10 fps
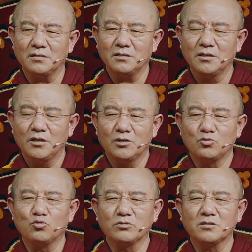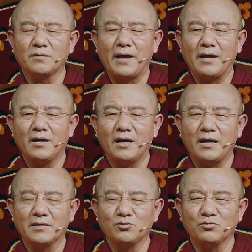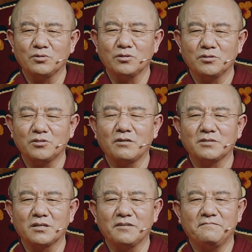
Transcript: in a rather rather early period of time.